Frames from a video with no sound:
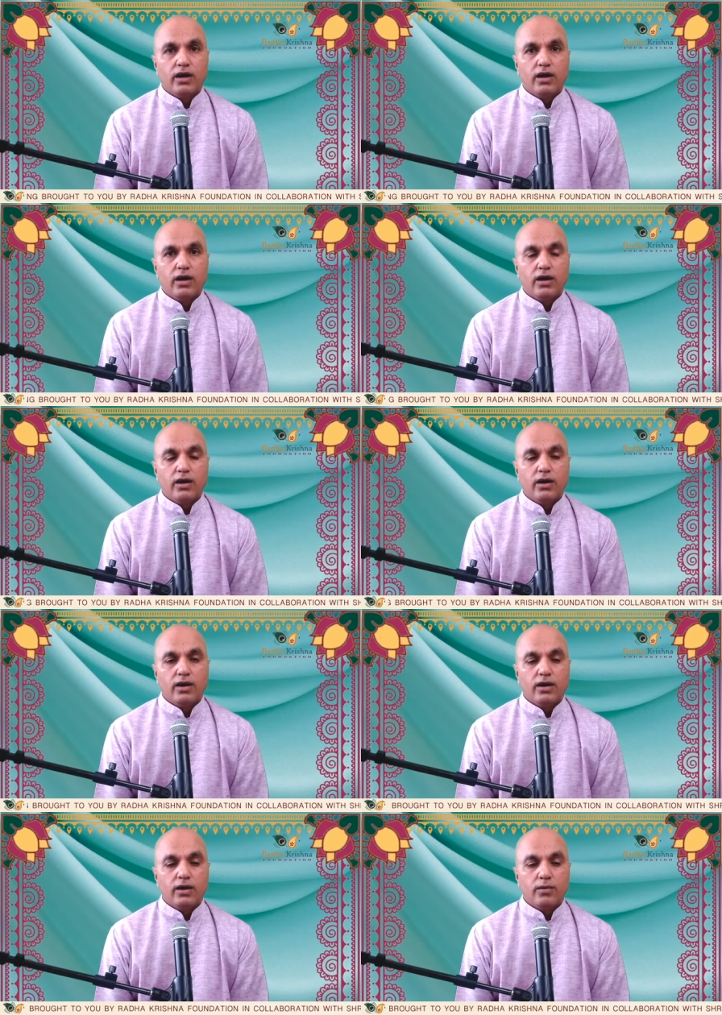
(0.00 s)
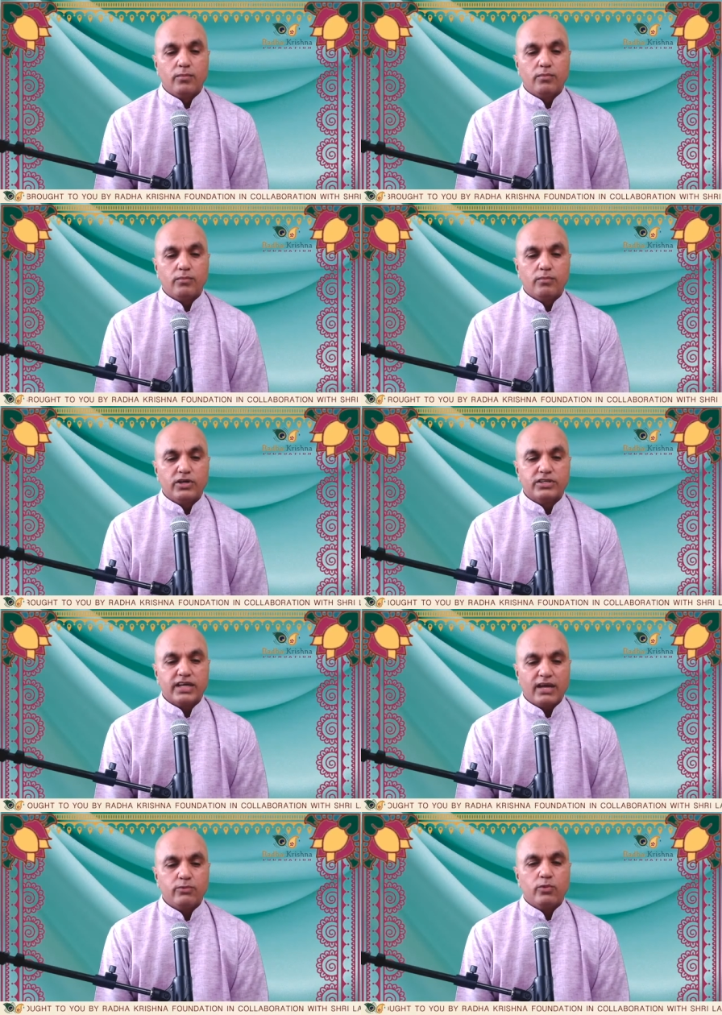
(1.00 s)
But I want to find an
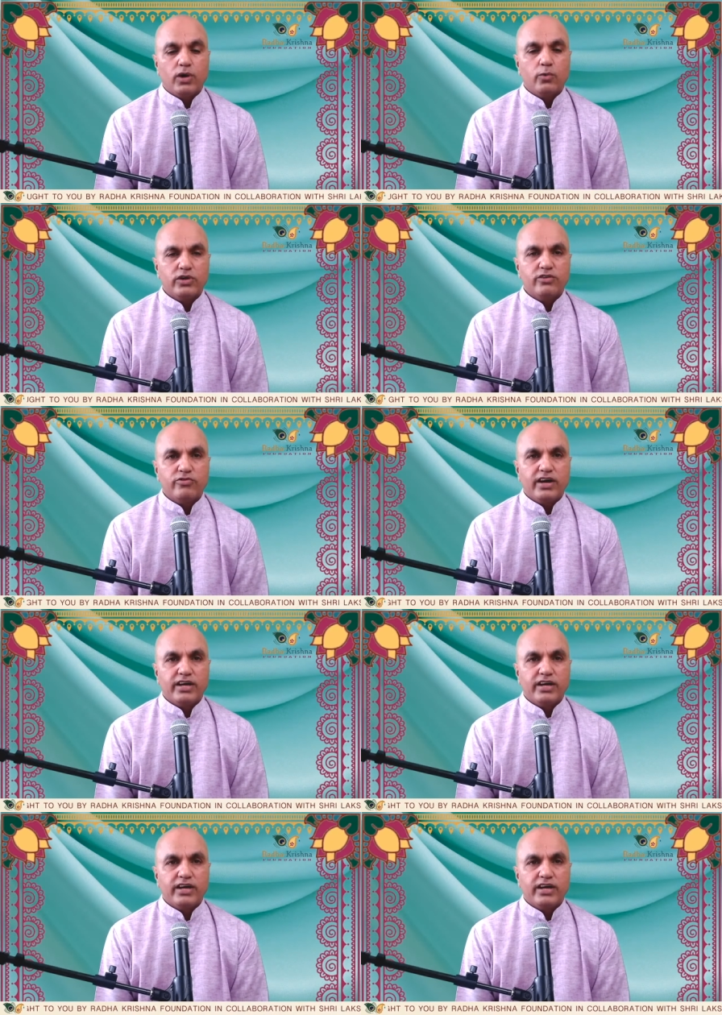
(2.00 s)
easier way.